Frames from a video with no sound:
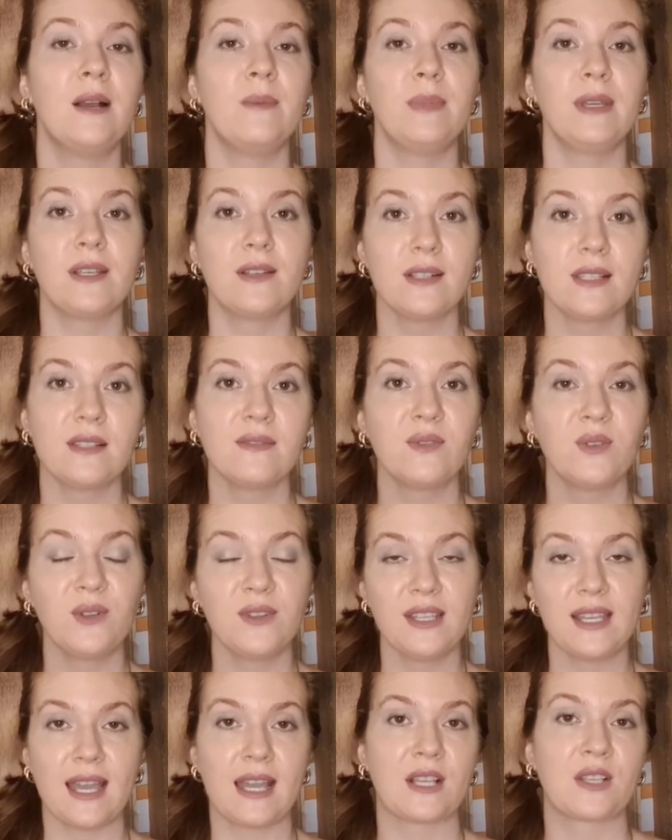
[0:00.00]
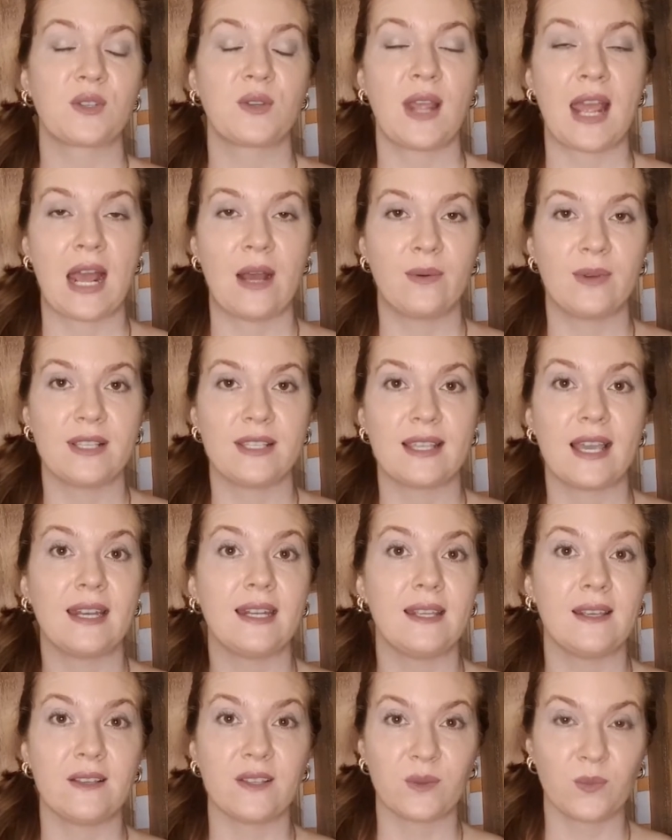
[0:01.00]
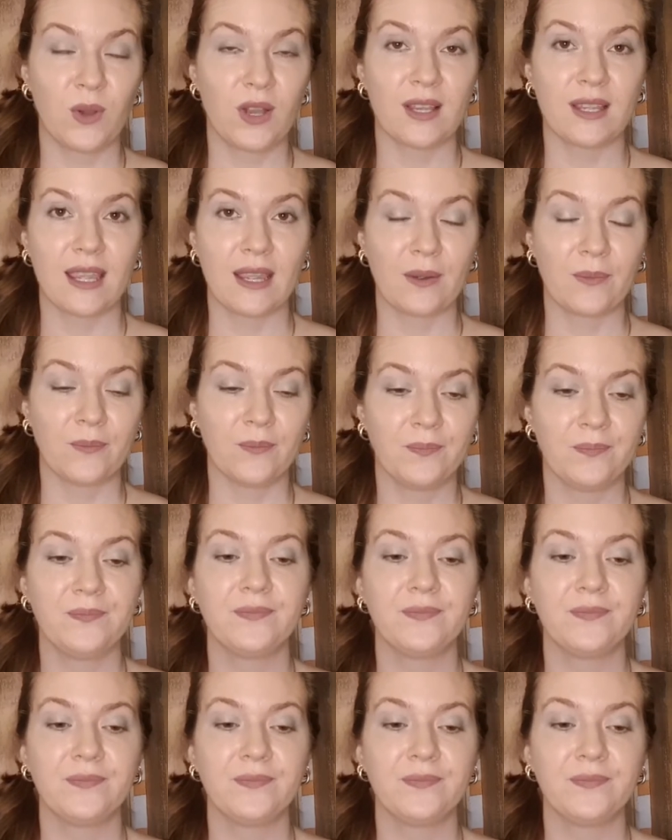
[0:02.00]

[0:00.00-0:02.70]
because of all the extra hours that he is working.